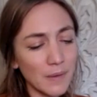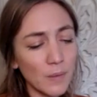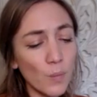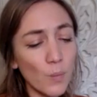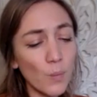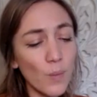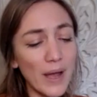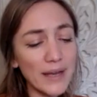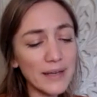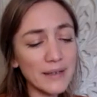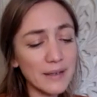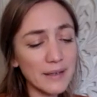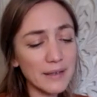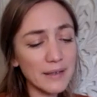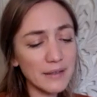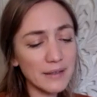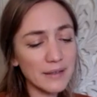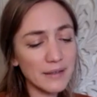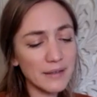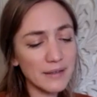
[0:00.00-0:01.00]
When
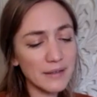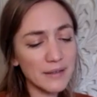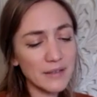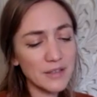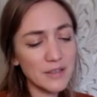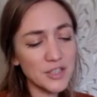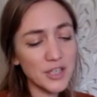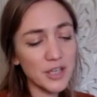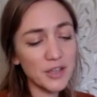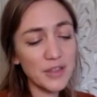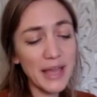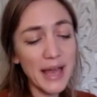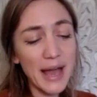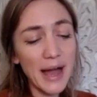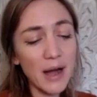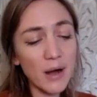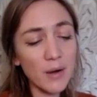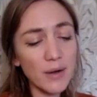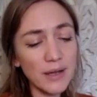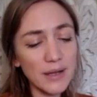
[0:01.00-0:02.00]
shall the
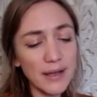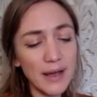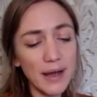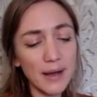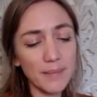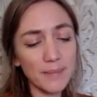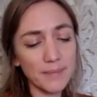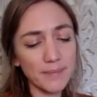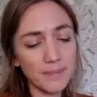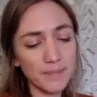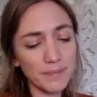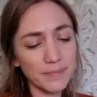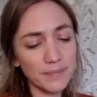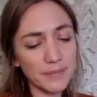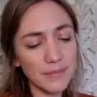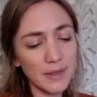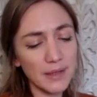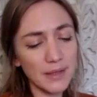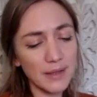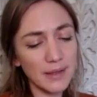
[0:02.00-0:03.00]
hour come
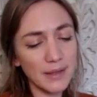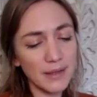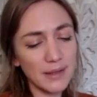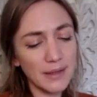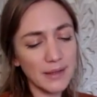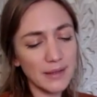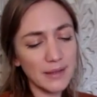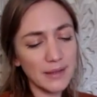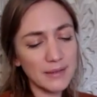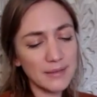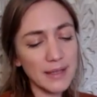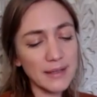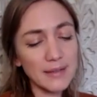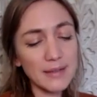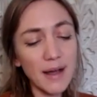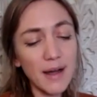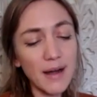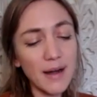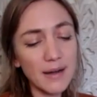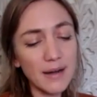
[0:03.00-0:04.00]
that
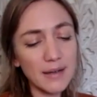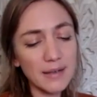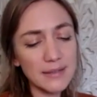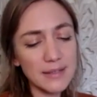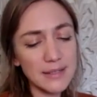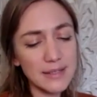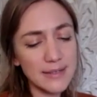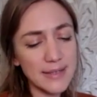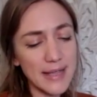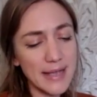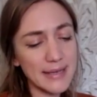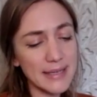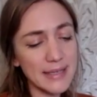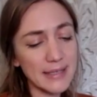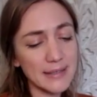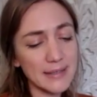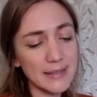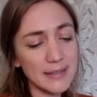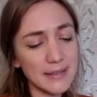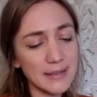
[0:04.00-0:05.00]
the heart
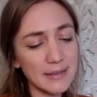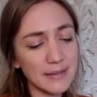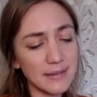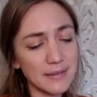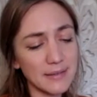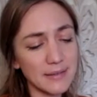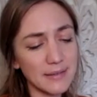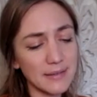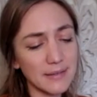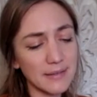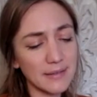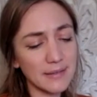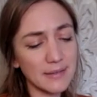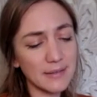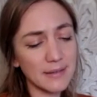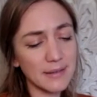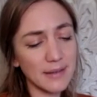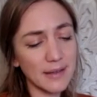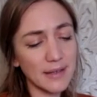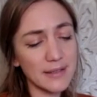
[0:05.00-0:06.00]
steadies
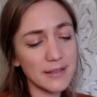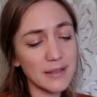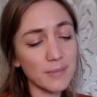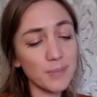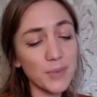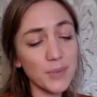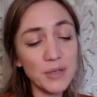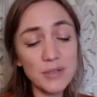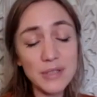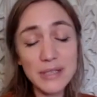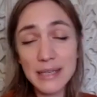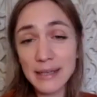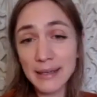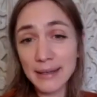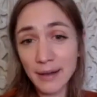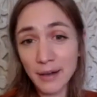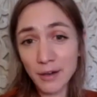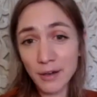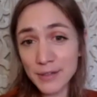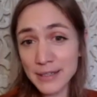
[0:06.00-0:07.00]
into the
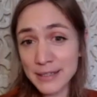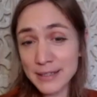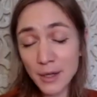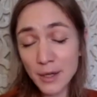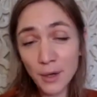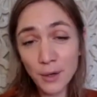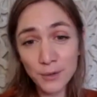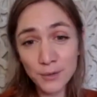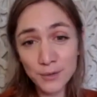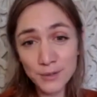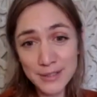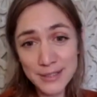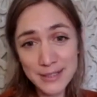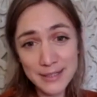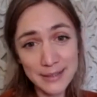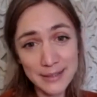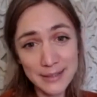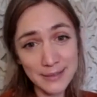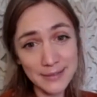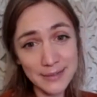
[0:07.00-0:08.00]
beauty of its own
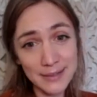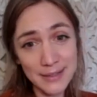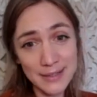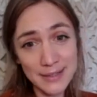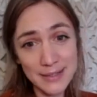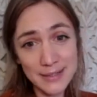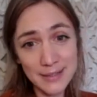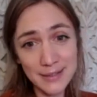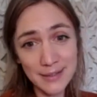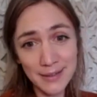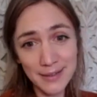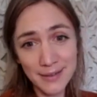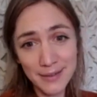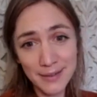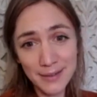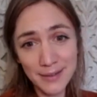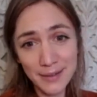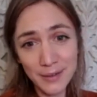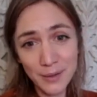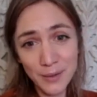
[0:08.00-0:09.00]
stillness
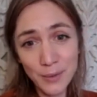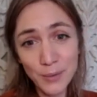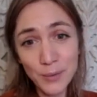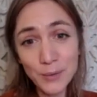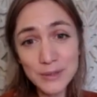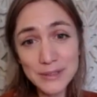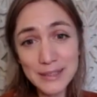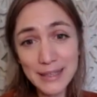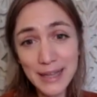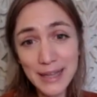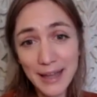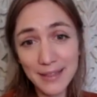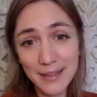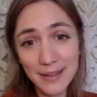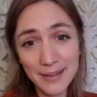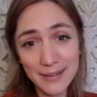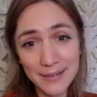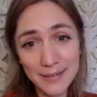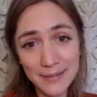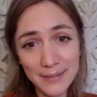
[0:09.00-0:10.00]
altogether?